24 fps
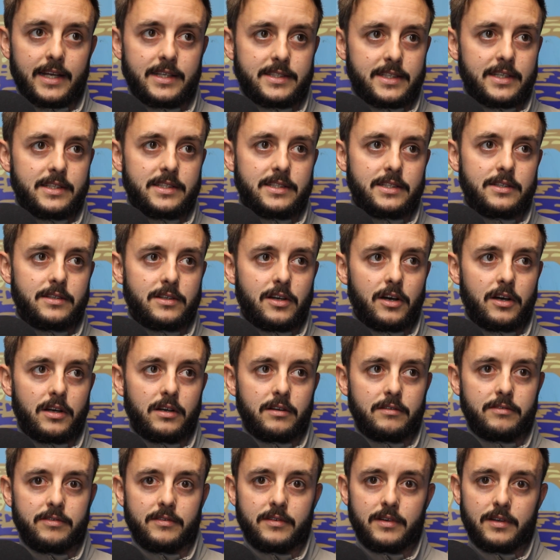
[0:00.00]
since it kind
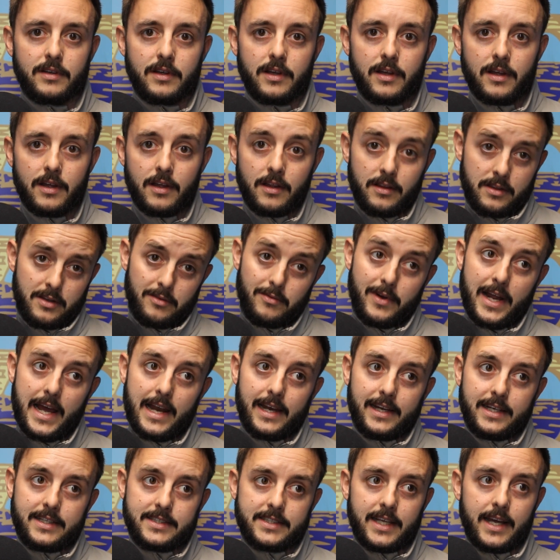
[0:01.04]
of the
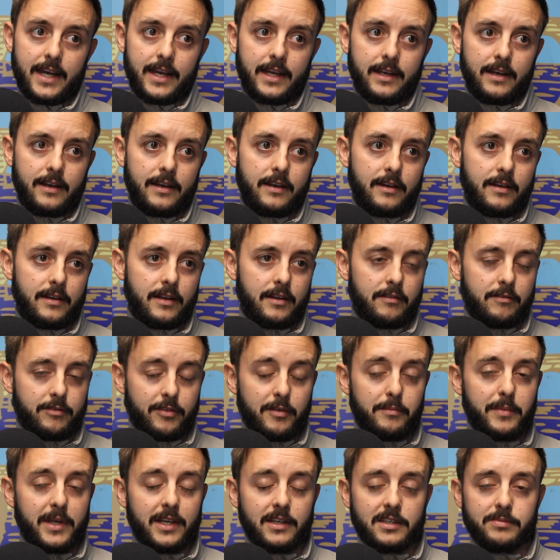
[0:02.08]
reality set in. And for
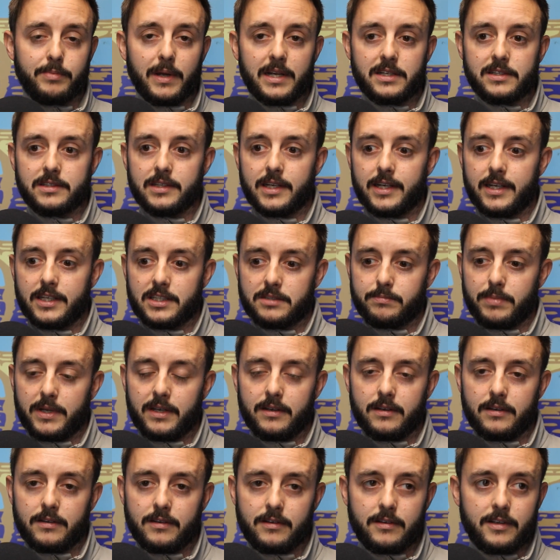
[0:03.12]
me especially, it's
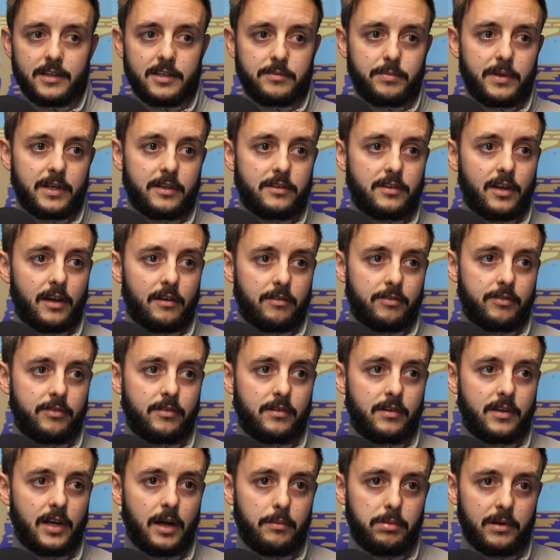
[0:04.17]
been a tough
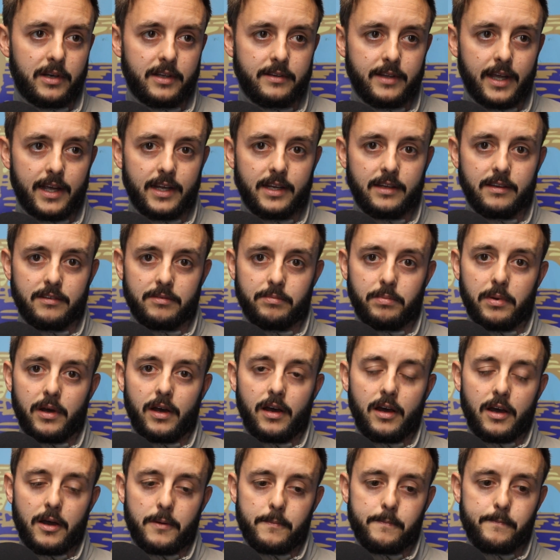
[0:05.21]
couple of days.
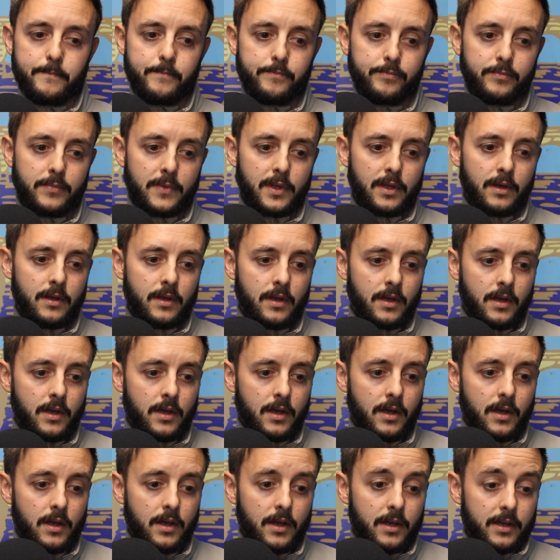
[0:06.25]
But
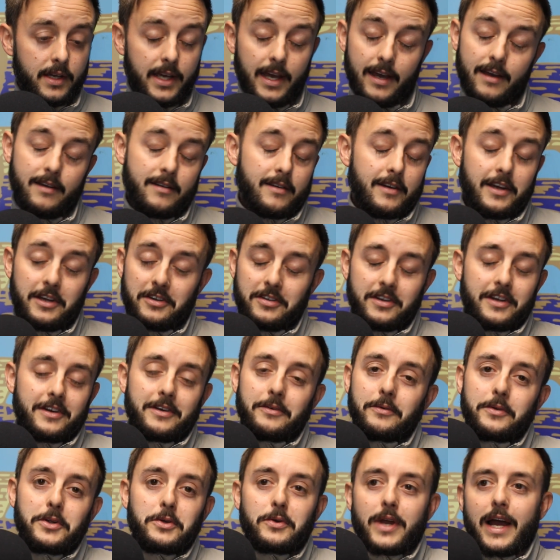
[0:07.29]
yeah,
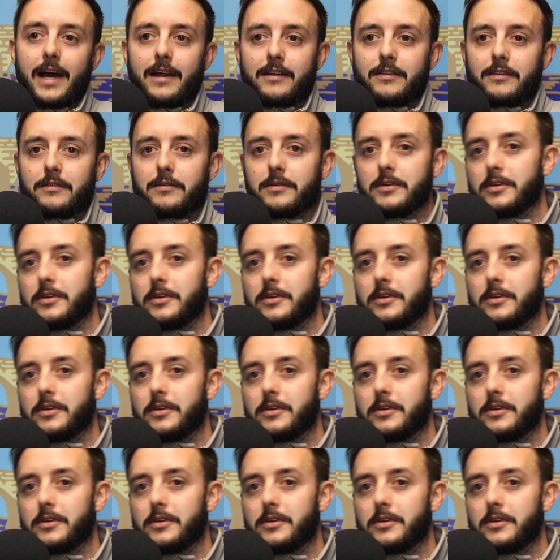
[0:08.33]
you can't